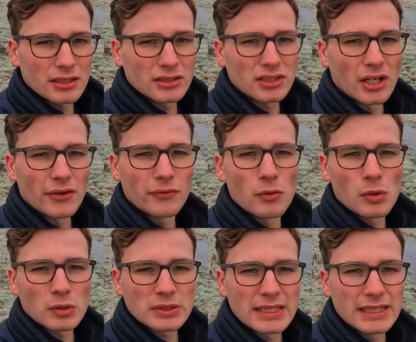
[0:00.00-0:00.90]
So I've
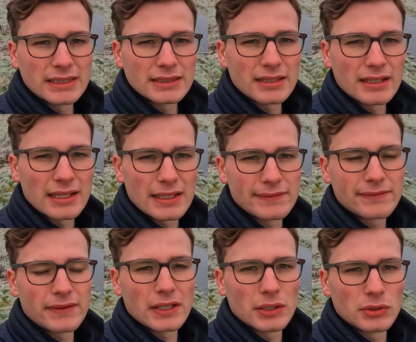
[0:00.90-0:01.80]
walked into the
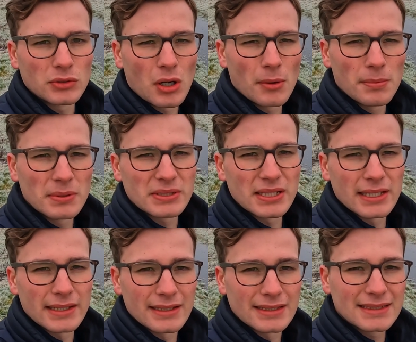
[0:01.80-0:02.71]
field
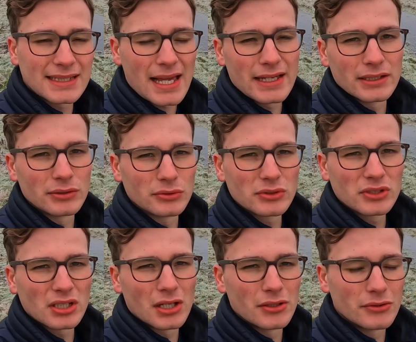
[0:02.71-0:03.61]
opposite the sails,
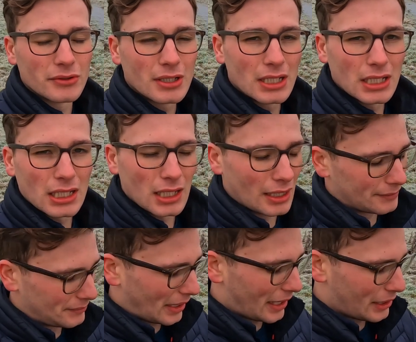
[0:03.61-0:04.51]
so
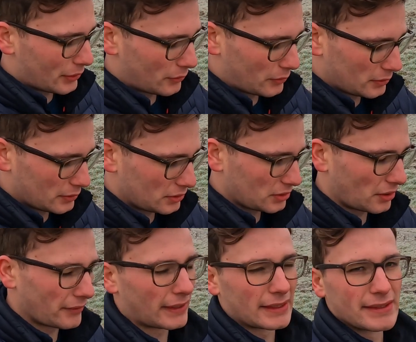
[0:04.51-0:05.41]
I'm now
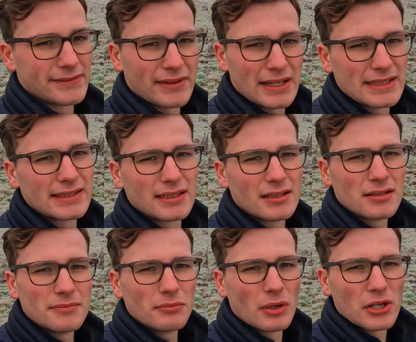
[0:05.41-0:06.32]
directly facing
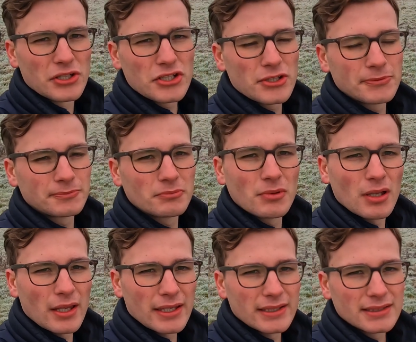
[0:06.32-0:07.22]
them, which
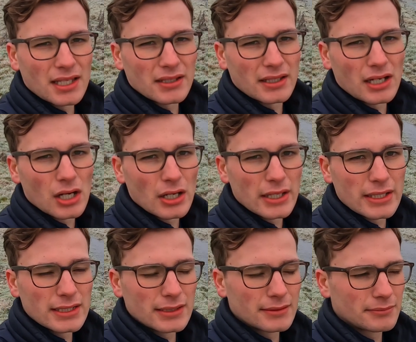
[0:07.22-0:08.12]
is something
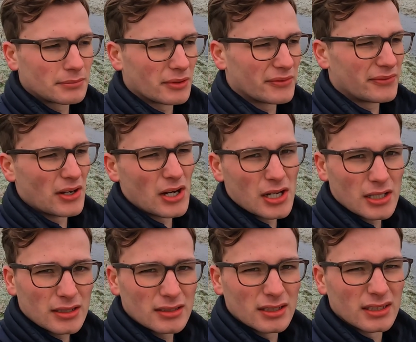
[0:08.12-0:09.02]
I
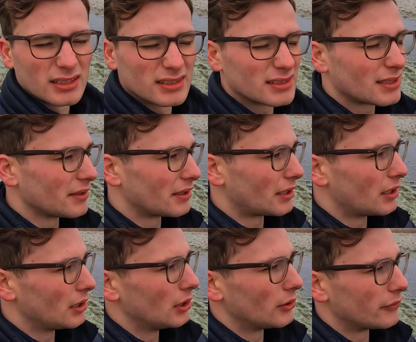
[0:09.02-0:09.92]
prefer and it's something
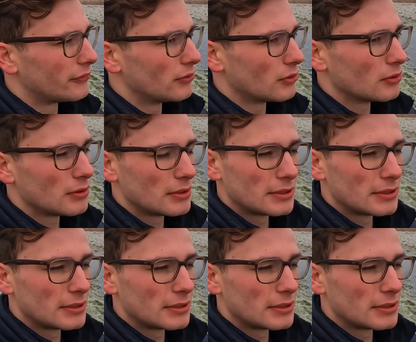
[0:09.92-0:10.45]
I look for.